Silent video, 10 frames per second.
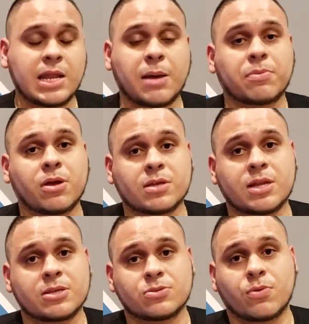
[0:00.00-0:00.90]
I plugged it
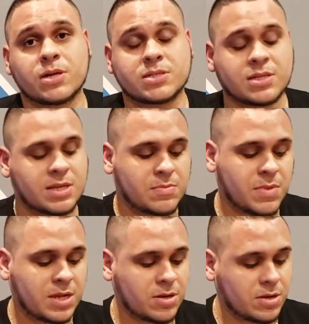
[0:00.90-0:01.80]
in twice. It didn't
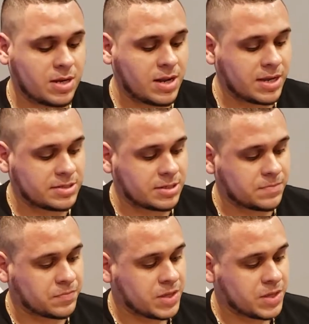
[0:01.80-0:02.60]
make good connection.